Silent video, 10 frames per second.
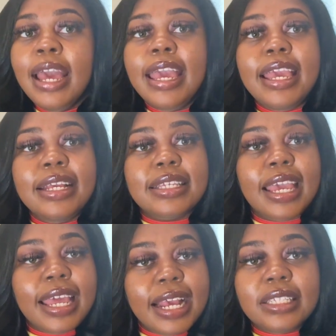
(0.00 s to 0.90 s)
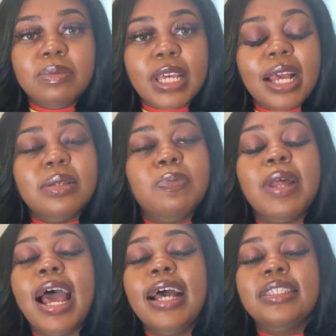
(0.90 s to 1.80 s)
He is a headache sometimes,
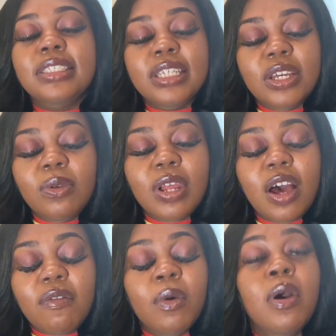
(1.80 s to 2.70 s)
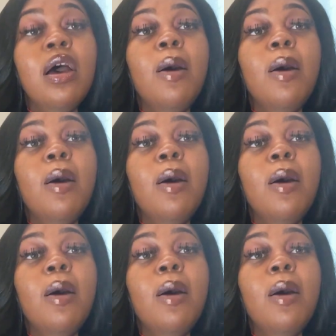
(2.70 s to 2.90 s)
but I still love him.